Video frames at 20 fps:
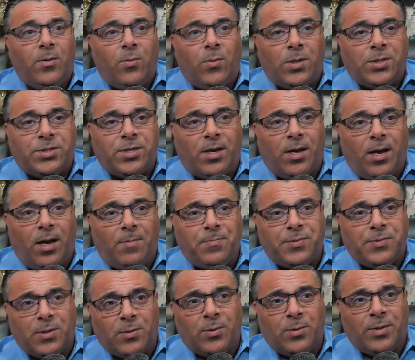which
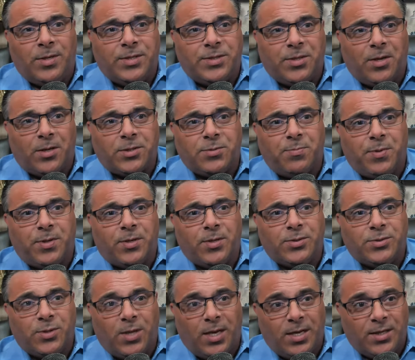absolutely sucks
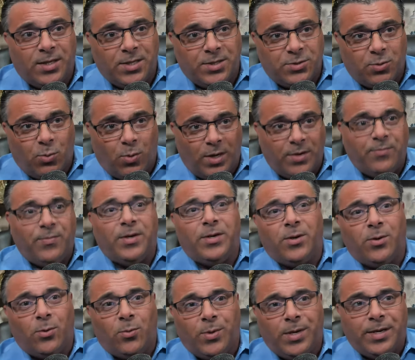because at least one
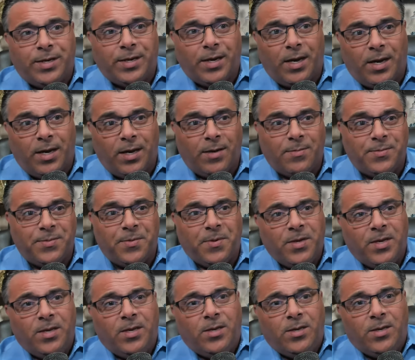video a week I have
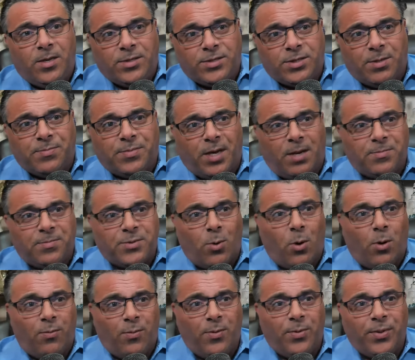sometimes
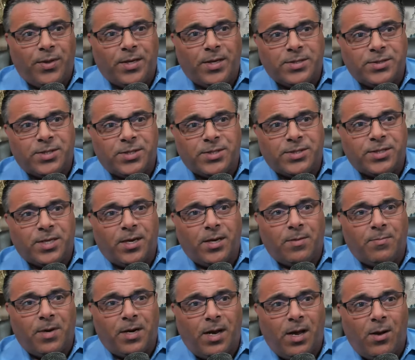awful things to say
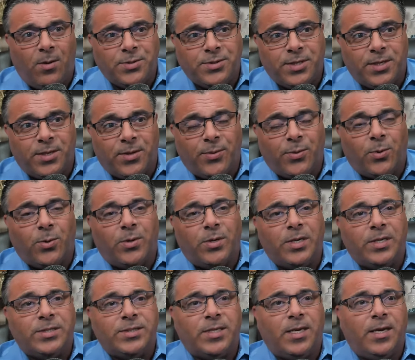about housing
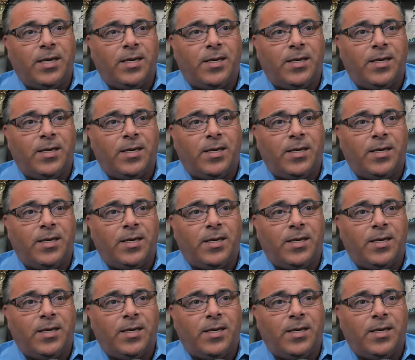authorities.